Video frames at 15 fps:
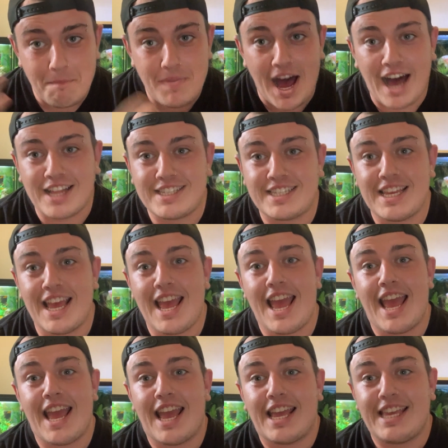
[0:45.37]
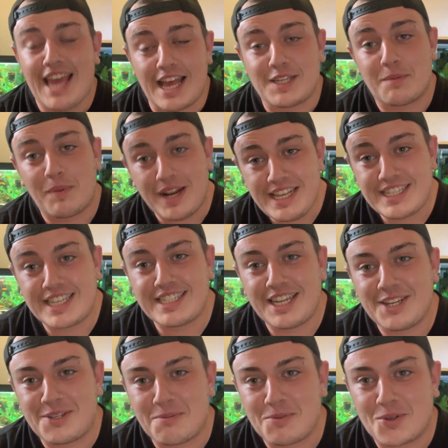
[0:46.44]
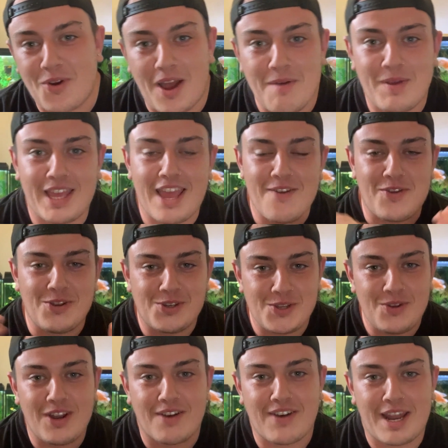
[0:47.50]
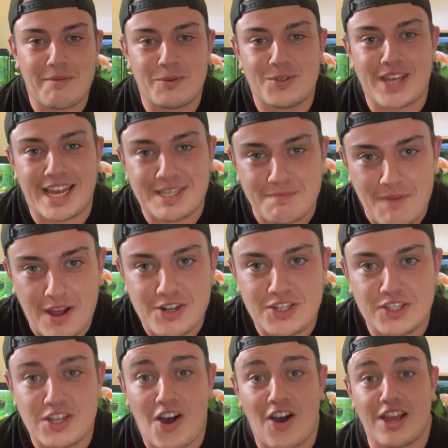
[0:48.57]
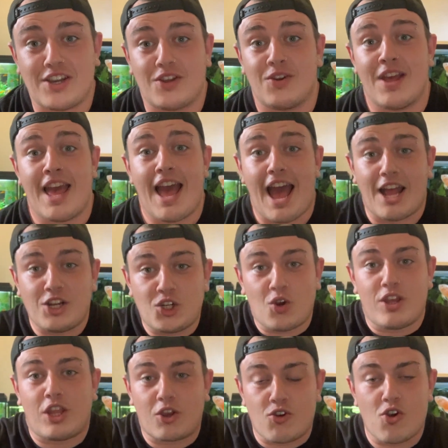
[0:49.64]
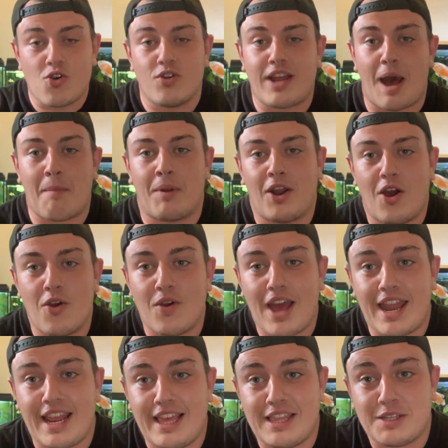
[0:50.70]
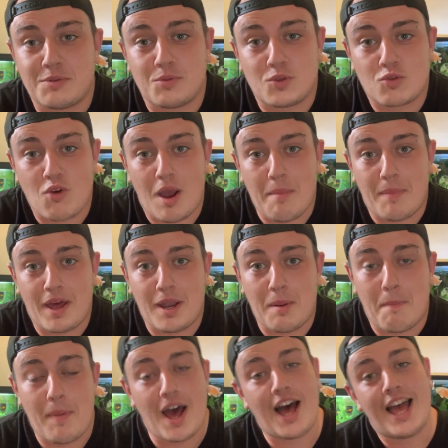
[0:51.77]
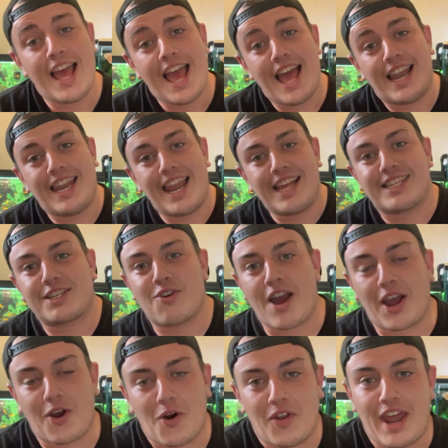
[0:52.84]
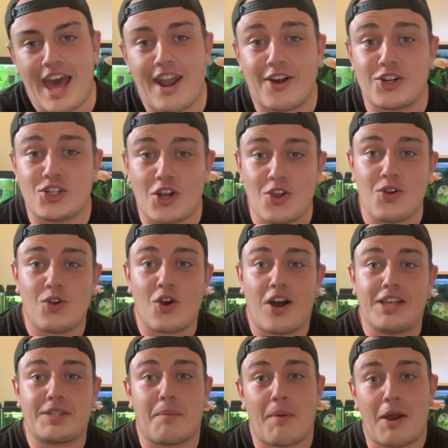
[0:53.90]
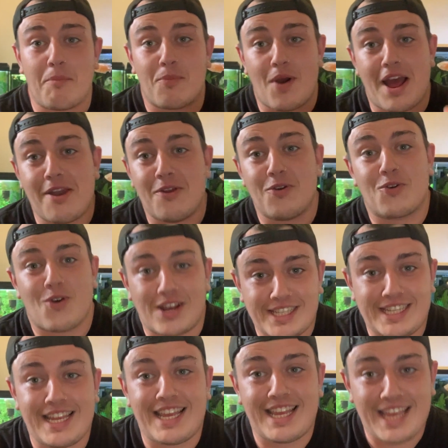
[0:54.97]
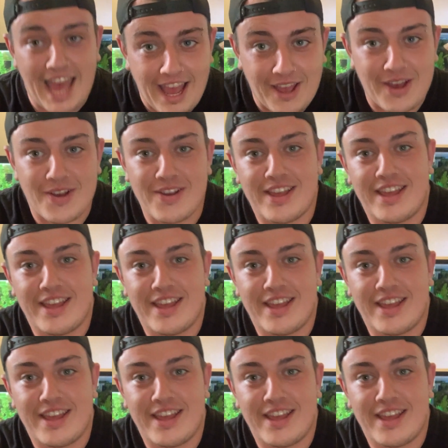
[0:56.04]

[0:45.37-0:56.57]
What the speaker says: But yes, please consider subscribing if you do love animals as much as I do, and join the crew down below and hit the subscribe button. But let's crack on and I'll show you guys my brand new Crested Gecko.